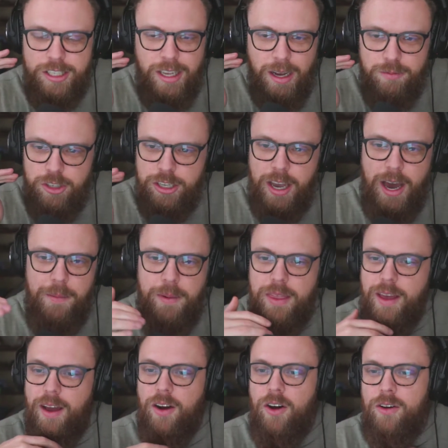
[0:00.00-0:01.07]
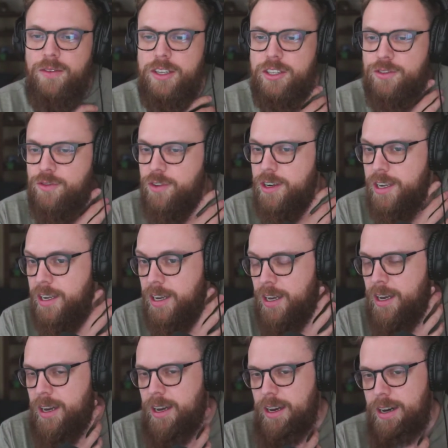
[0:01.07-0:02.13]
just happy that all of it's free.
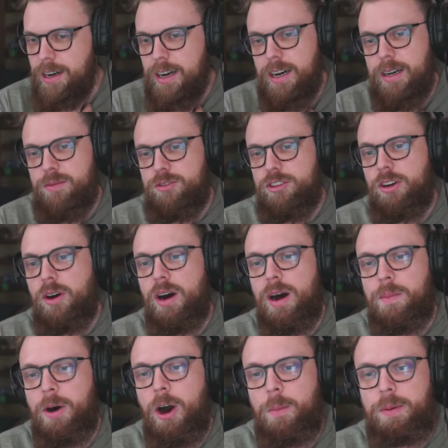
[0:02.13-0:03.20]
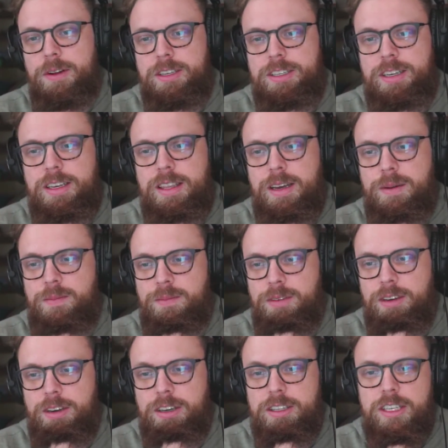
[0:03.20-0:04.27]
So I'm hoping to see them
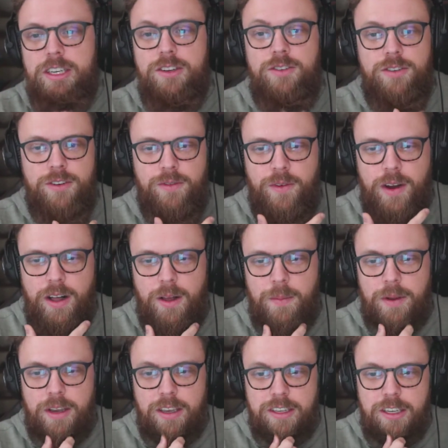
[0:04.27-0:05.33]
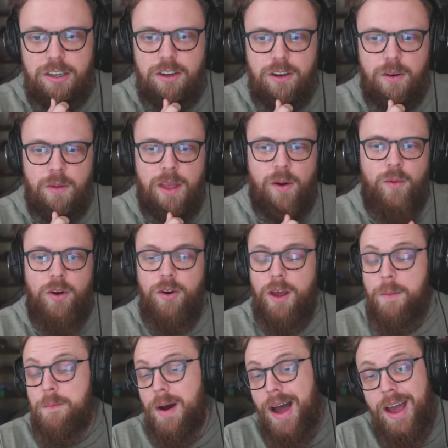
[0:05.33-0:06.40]
continue to develop and continue to go on that road.
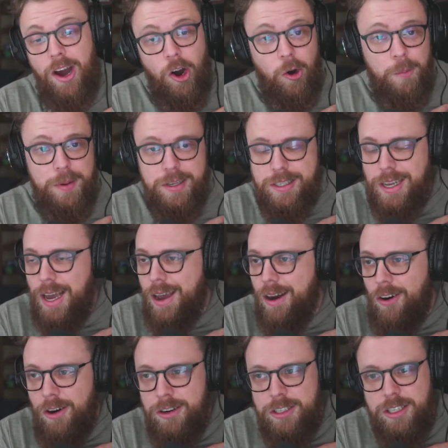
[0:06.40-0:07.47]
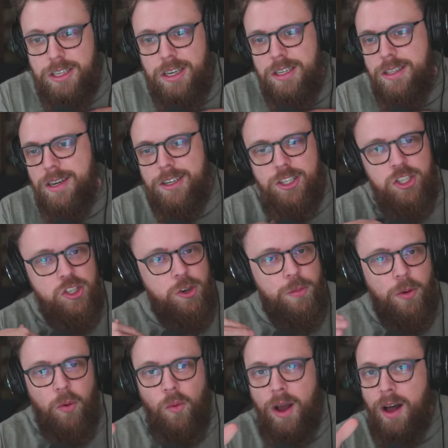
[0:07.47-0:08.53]
And my hope is that honestly, it does
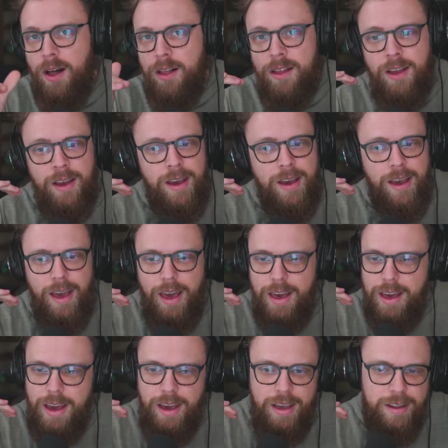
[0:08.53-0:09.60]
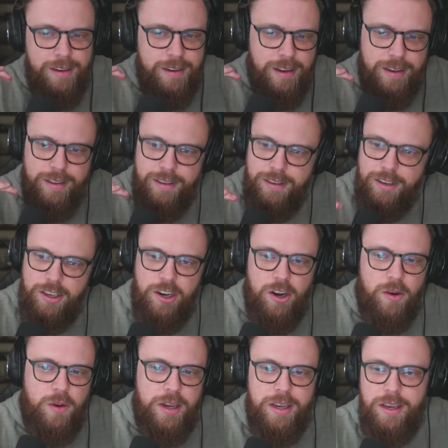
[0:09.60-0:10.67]
super well, and
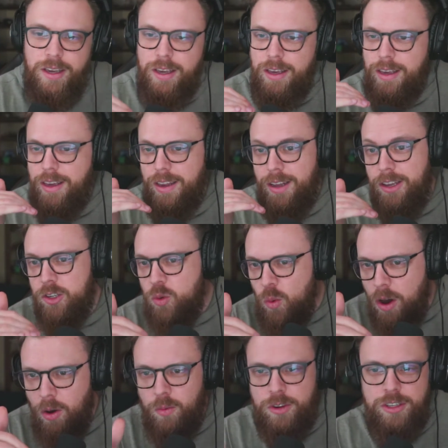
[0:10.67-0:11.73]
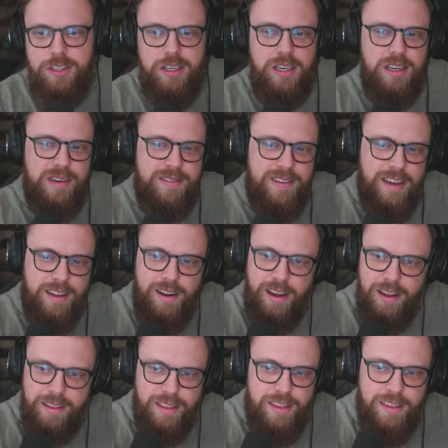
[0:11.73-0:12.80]
it is well received
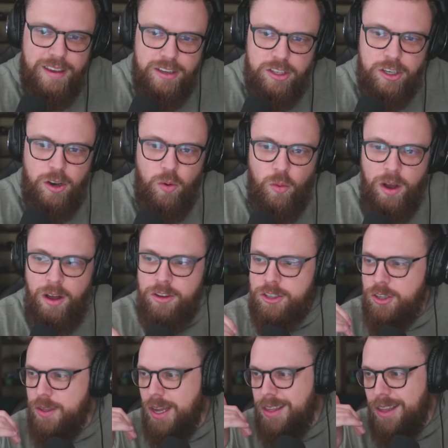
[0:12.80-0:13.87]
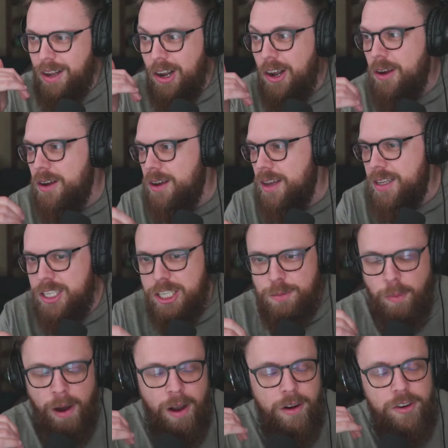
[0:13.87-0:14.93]
and things go well, so that they're
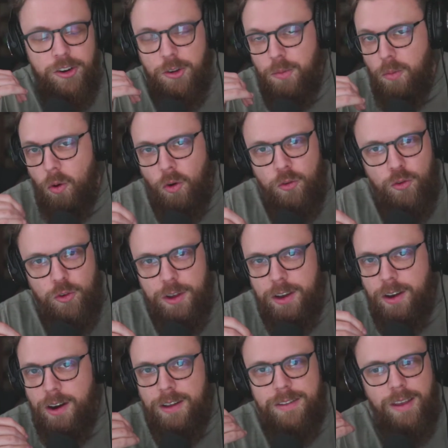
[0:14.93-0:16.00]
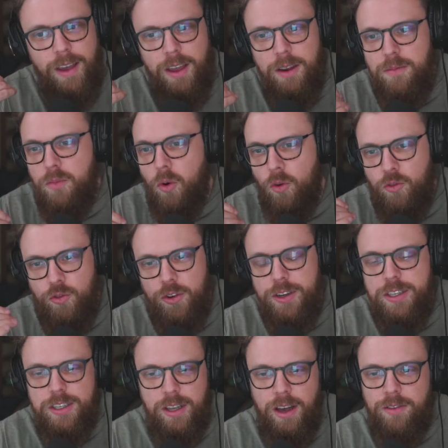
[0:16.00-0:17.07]
inspired to do more free content and more free
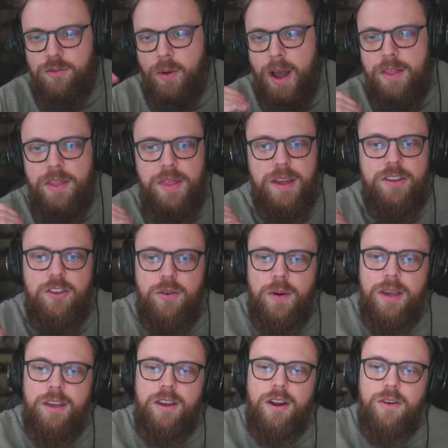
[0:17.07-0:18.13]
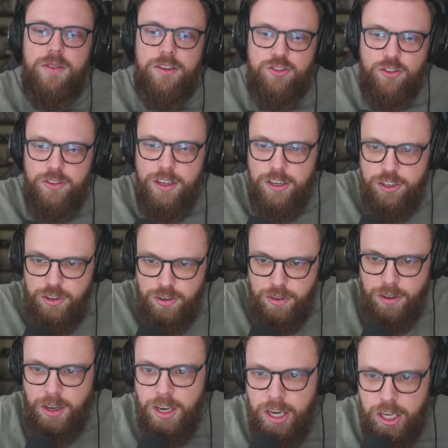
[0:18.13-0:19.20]
stuff rather than doing the
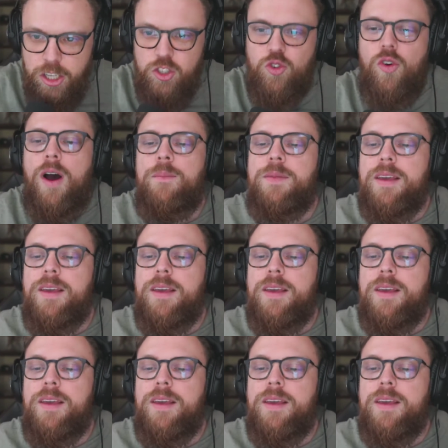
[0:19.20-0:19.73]
traditional drop the